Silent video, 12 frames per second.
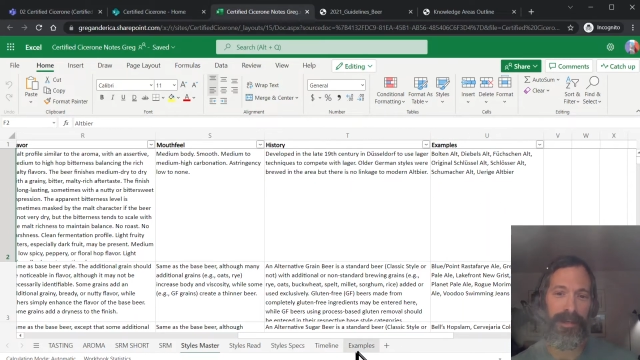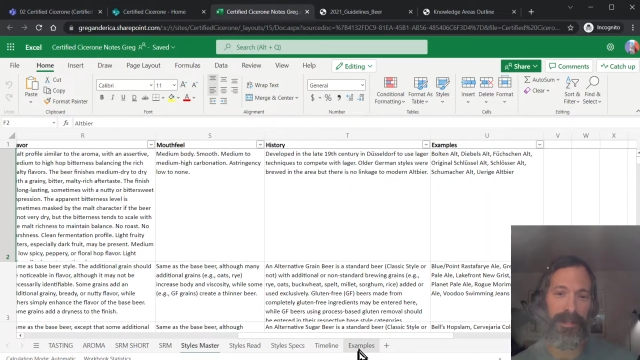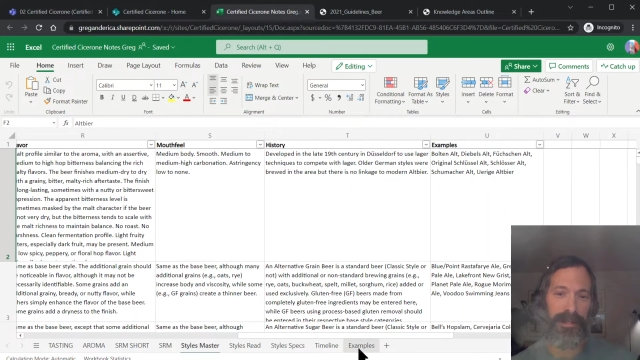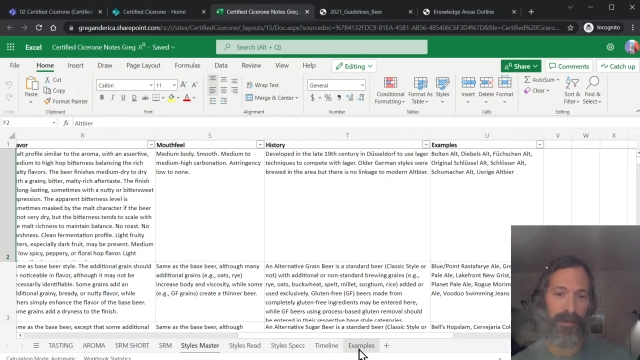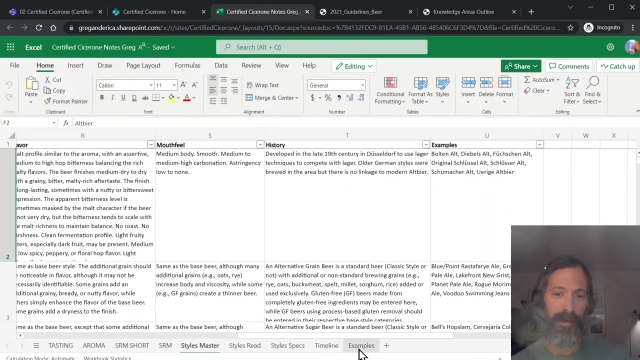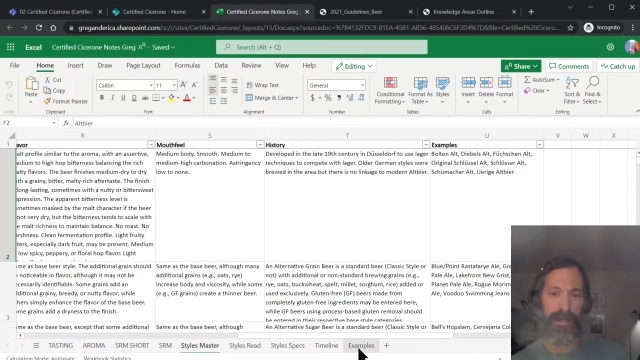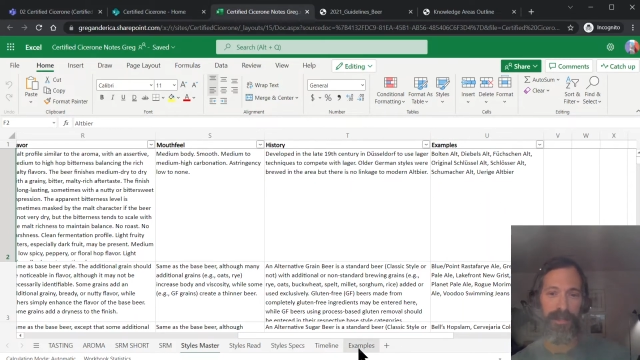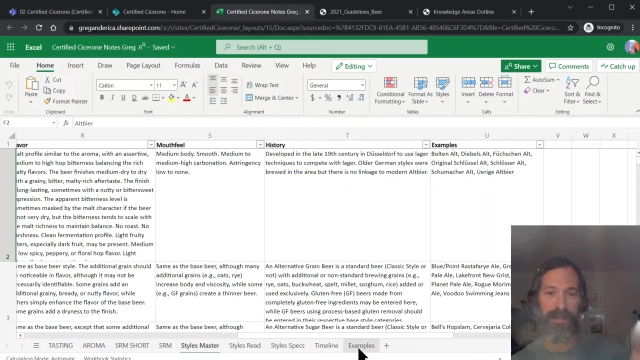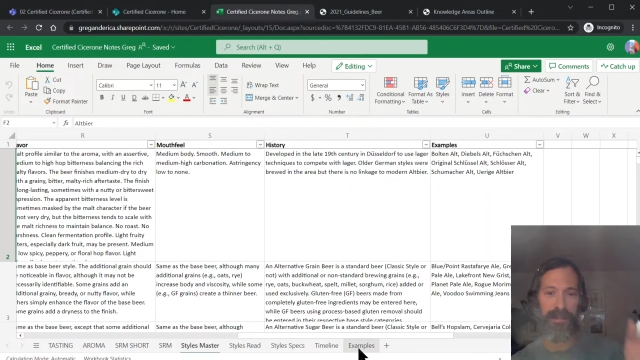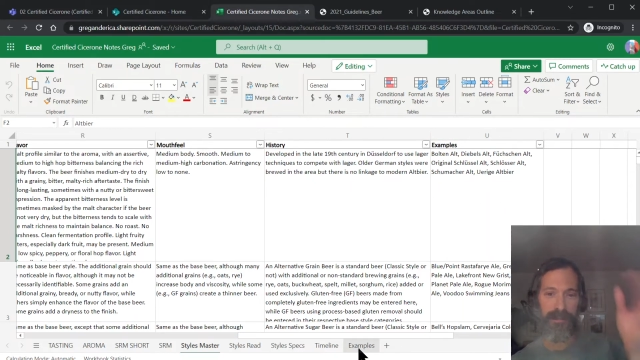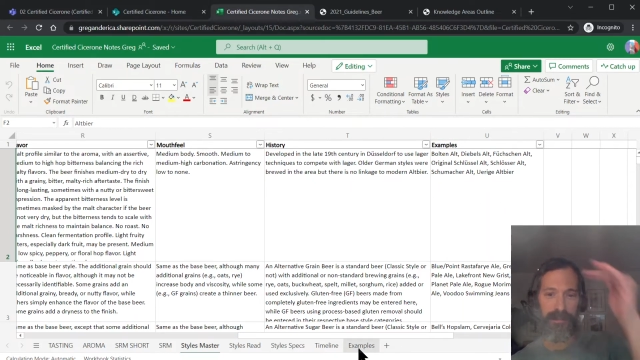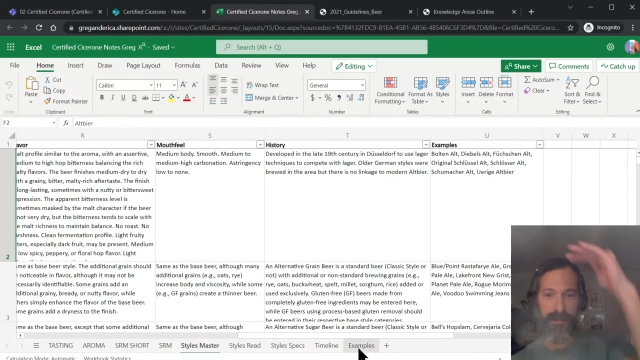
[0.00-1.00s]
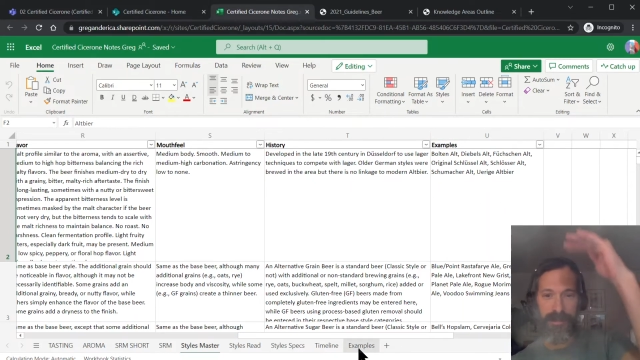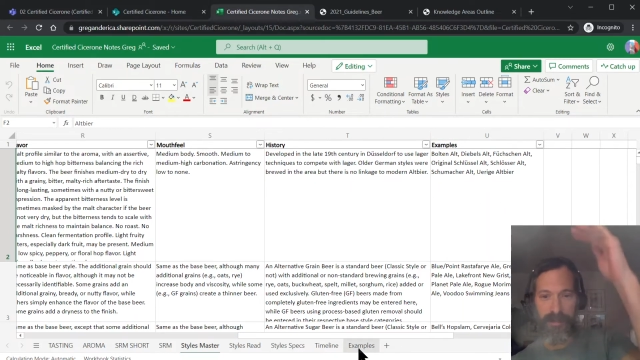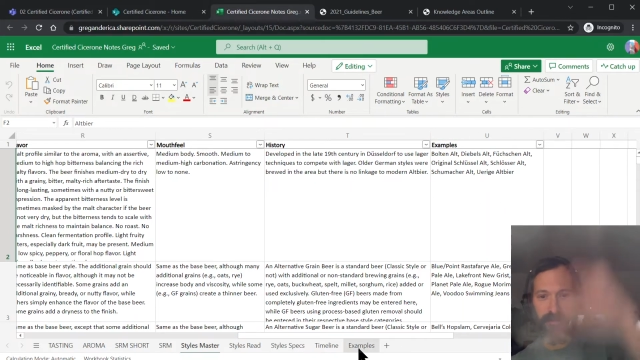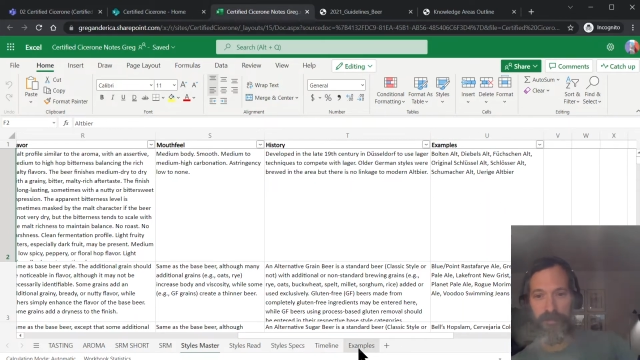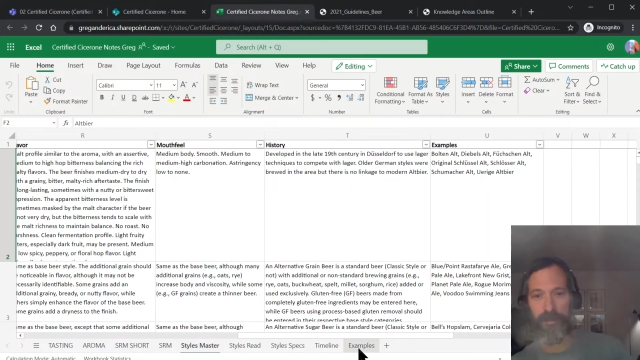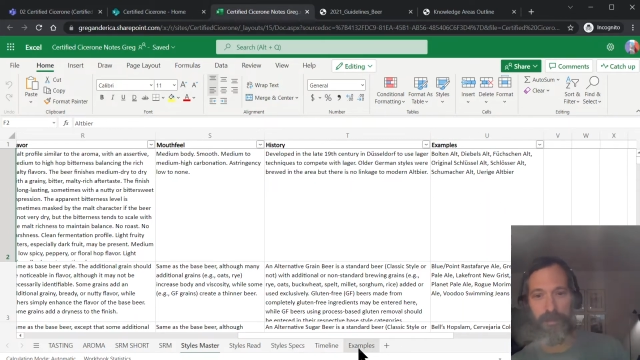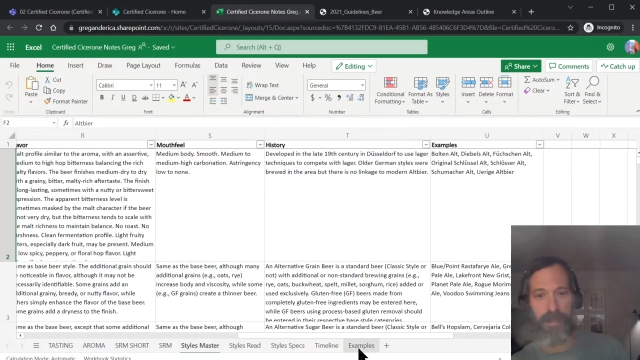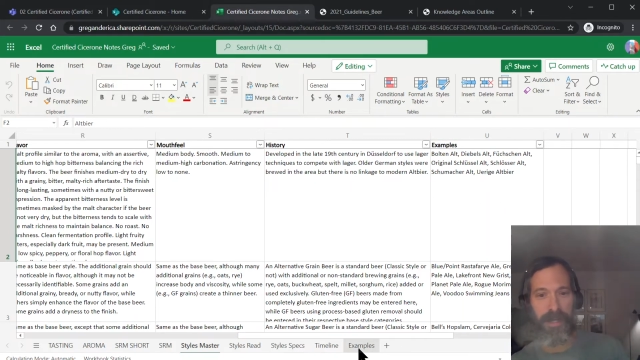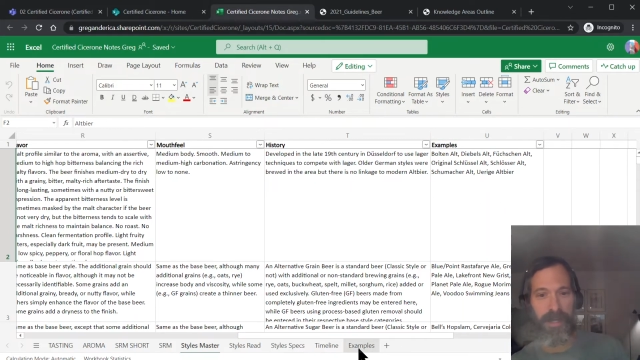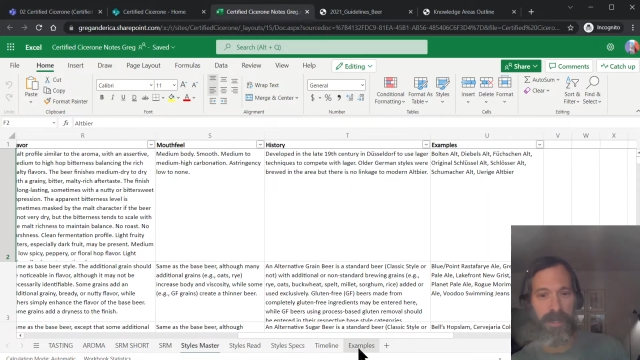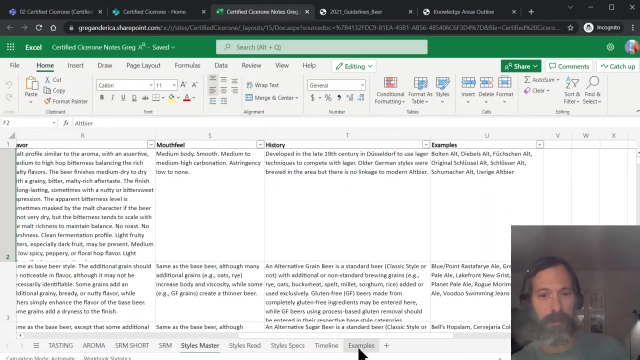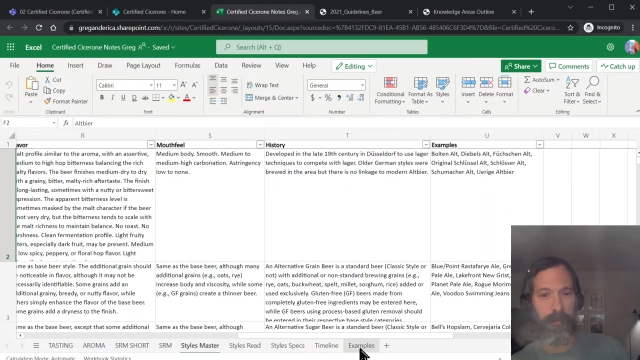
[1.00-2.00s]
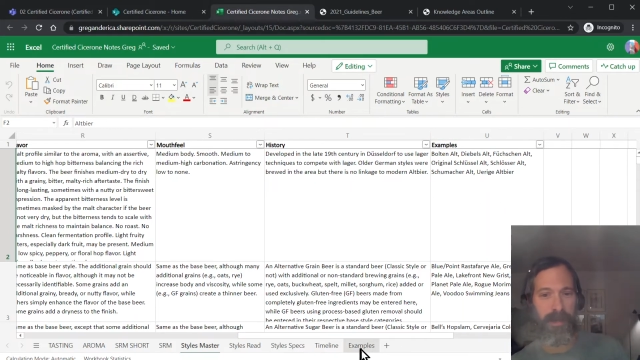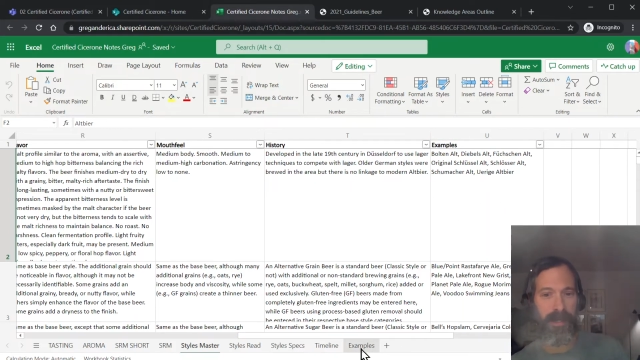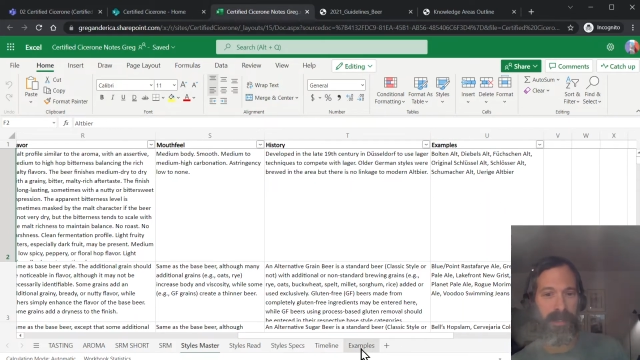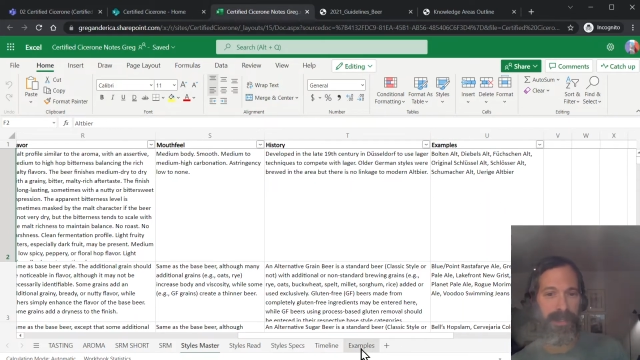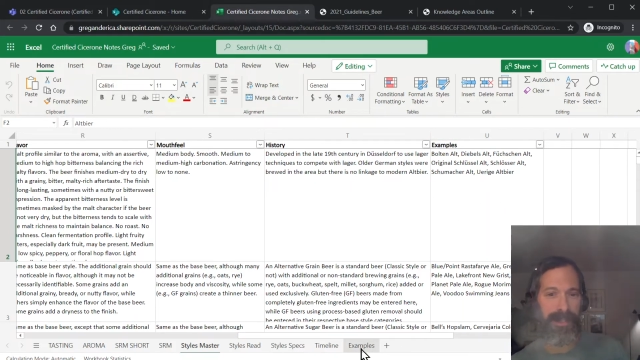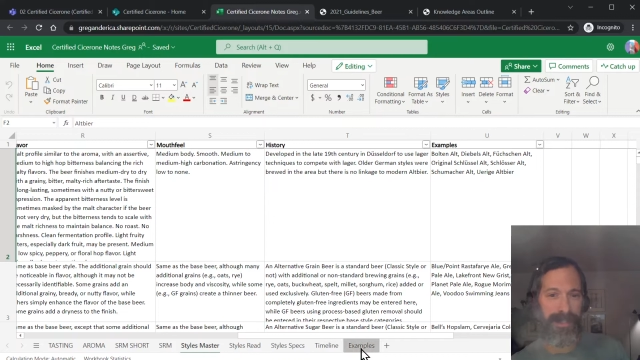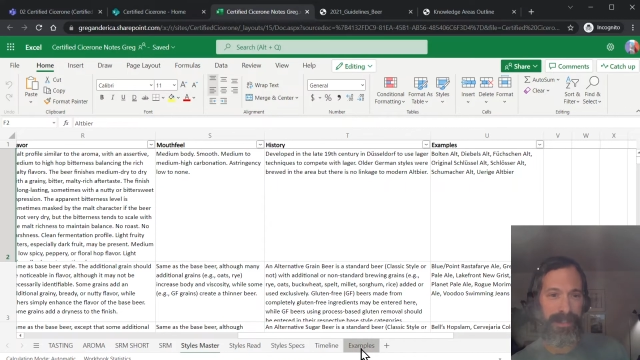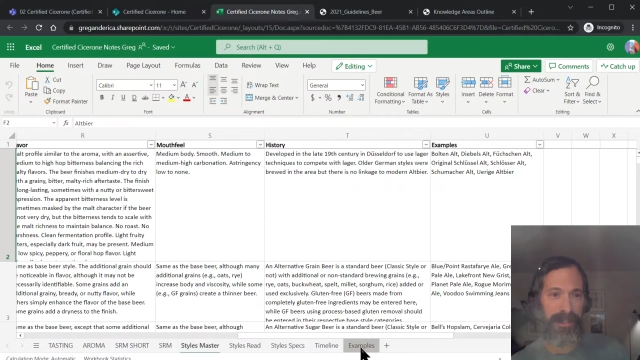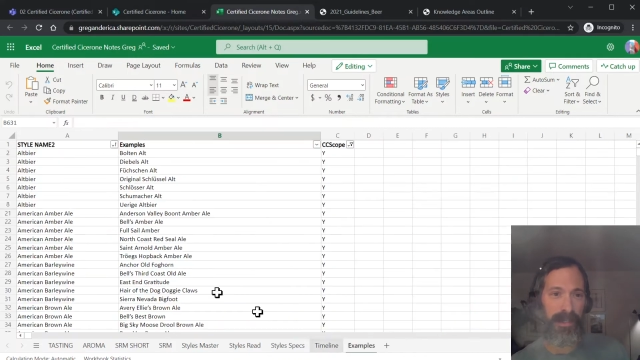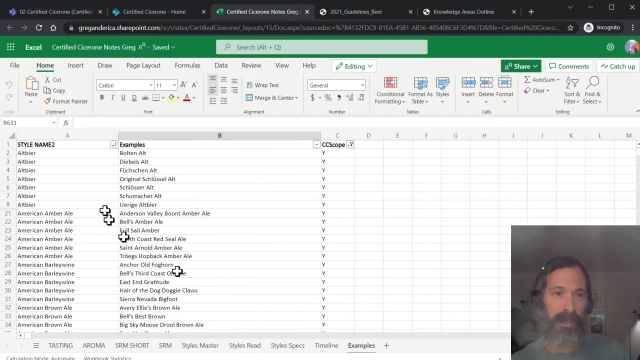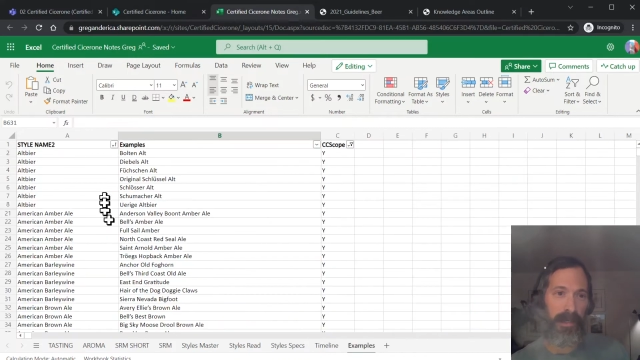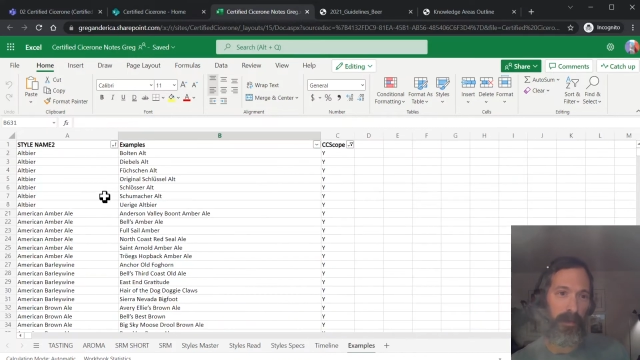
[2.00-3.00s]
So I did a little Excel voodoo and I got a big list